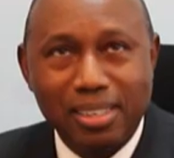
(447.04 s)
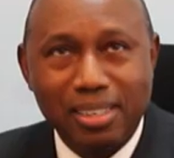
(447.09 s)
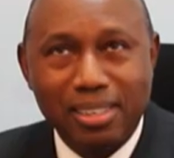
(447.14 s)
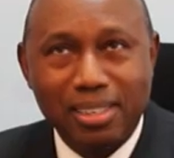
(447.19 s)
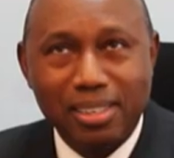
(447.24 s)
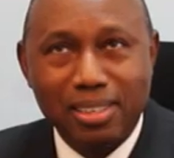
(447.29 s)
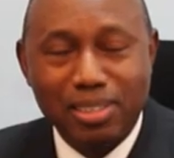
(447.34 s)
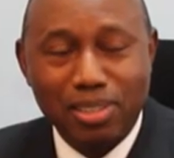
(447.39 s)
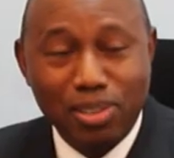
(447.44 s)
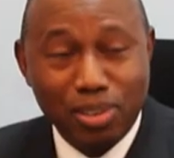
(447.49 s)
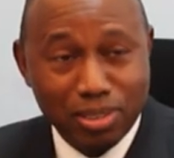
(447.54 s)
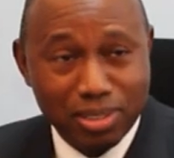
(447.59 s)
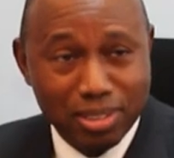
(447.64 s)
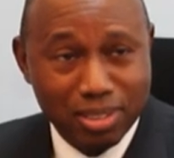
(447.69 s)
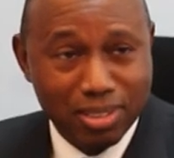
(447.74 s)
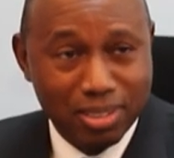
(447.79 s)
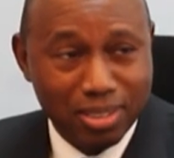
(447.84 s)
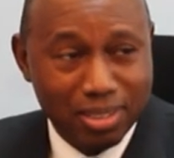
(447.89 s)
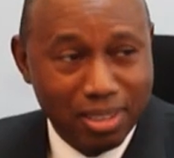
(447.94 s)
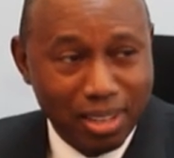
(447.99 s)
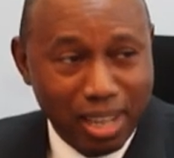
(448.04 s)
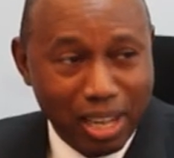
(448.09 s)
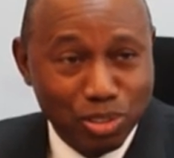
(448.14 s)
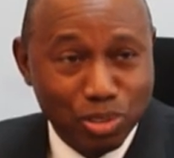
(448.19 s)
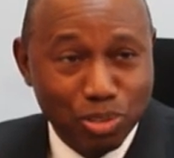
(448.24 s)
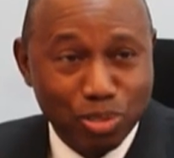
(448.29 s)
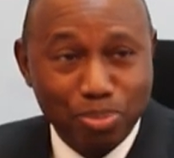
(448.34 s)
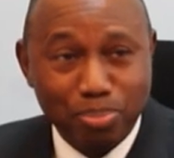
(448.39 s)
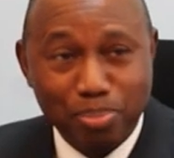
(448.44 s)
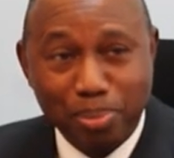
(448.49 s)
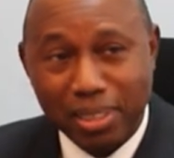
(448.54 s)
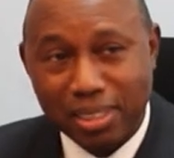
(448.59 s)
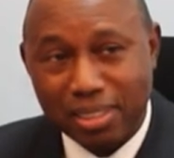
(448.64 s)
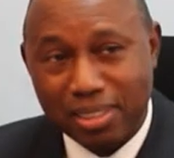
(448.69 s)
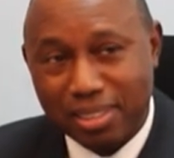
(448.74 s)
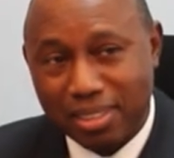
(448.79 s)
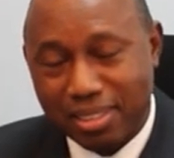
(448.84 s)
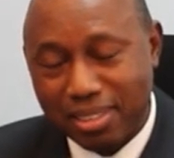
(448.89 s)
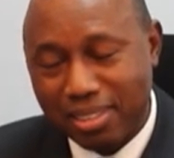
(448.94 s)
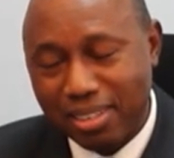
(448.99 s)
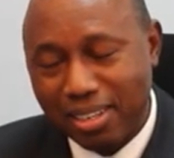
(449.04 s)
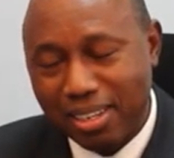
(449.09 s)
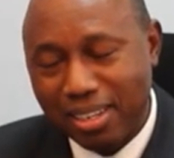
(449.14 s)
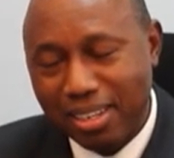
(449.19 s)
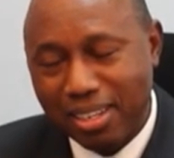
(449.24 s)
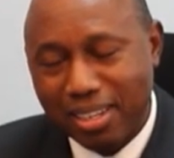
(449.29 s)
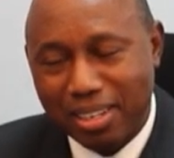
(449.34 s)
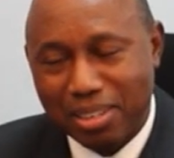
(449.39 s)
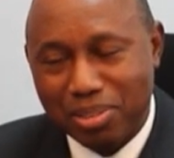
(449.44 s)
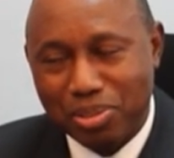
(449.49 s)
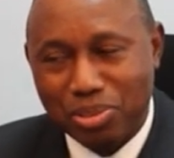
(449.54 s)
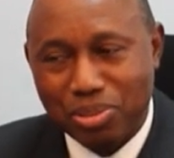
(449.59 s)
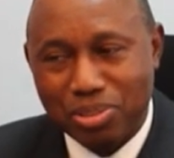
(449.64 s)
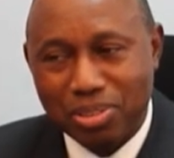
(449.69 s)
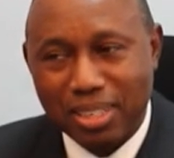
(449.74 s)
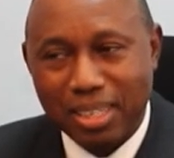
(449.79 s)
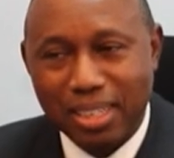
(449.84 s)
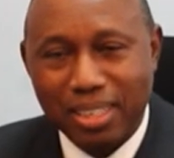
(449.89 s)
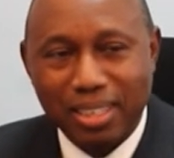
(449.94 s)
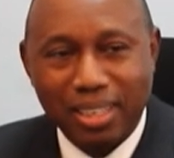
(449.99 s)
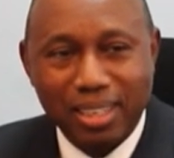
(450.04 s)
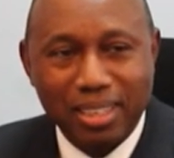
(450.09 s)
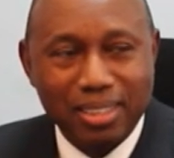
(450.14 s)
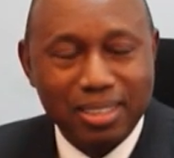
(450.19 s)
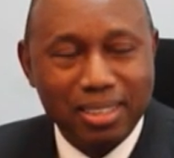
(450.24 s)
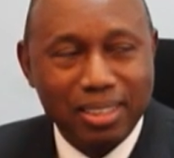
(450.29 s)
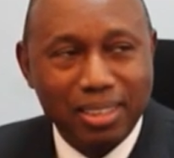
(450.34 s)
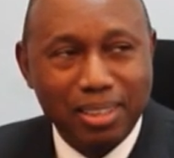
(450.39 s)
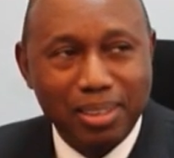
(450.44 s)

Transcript: It is not out of place to say that